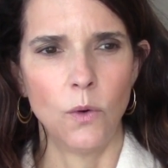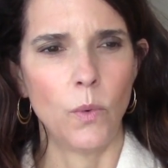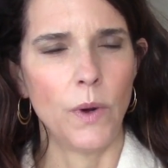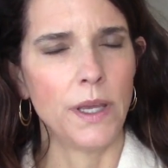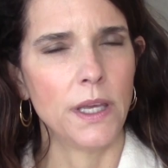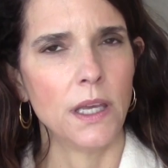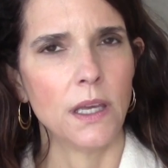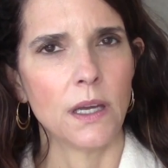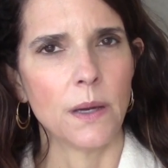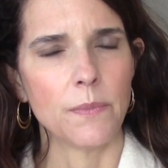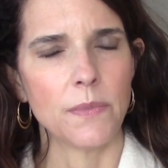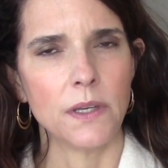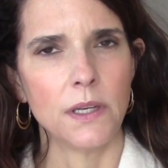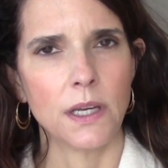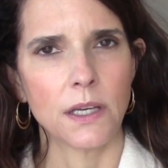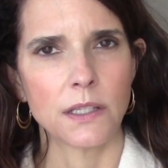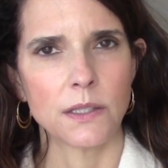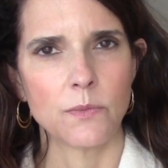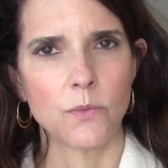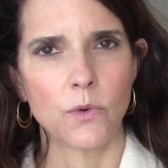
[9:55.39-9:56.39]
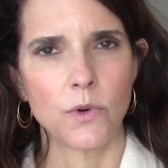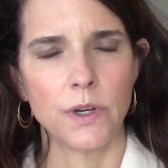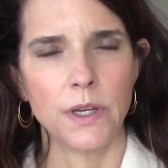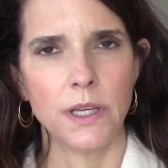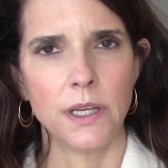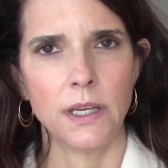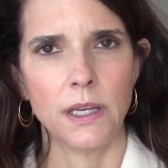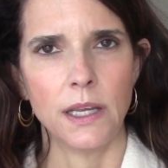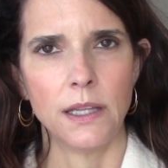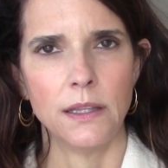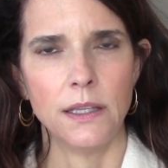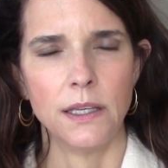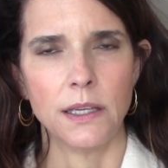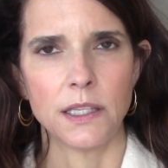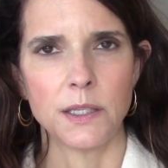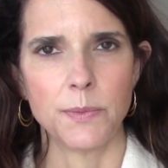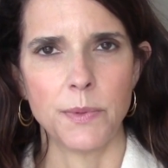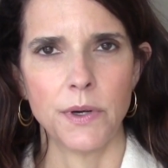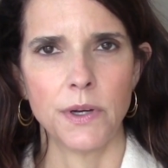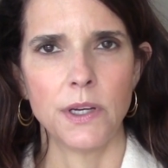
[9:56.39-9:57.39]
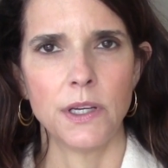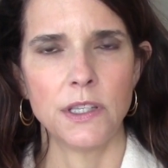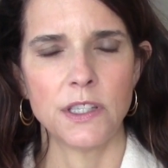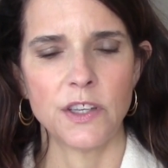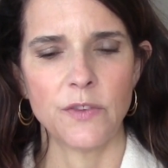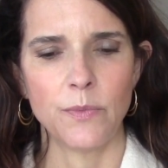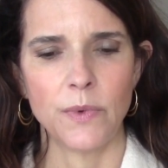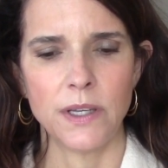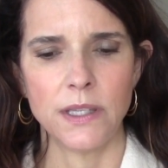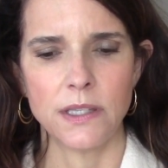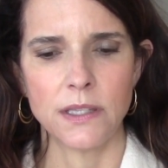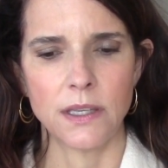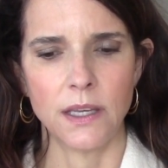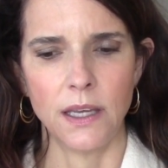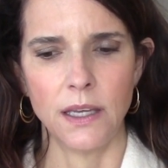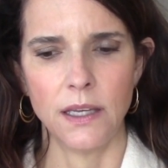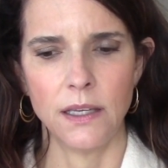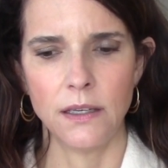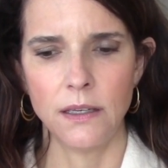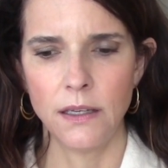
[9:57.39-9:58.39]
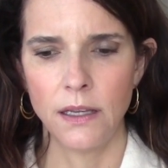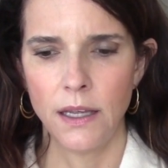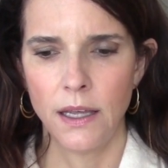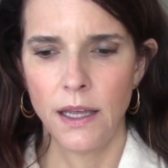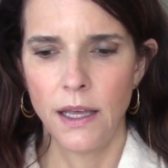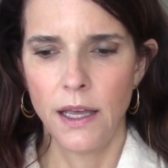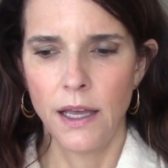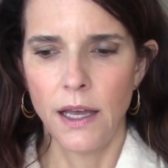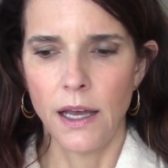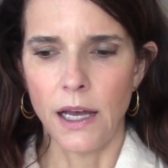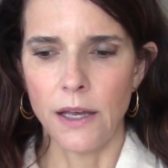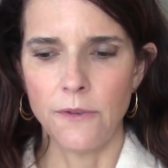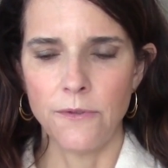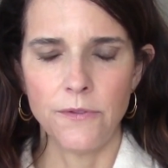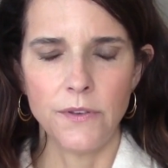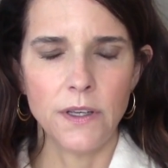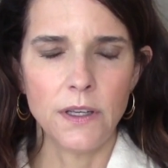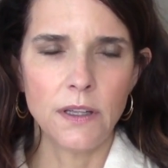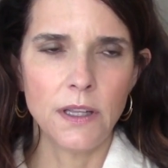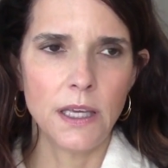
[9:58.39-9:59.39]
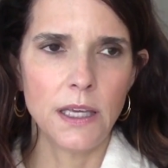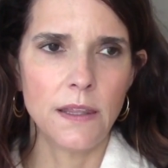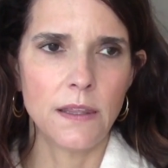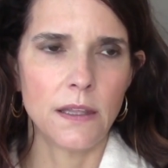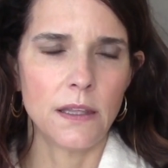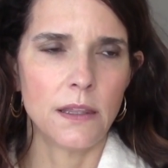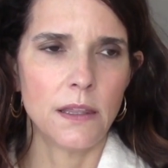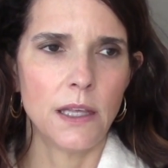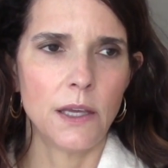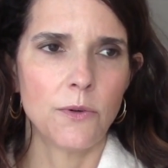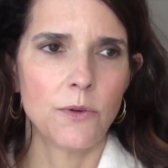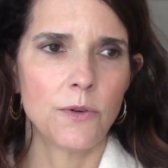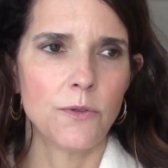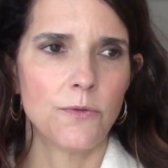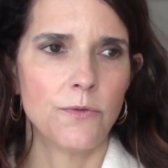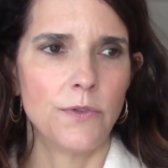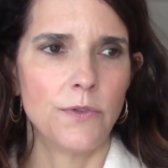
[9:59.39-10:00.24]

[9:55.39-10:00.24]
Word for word: waking up the next morning and the experience of my skin, I feel like they were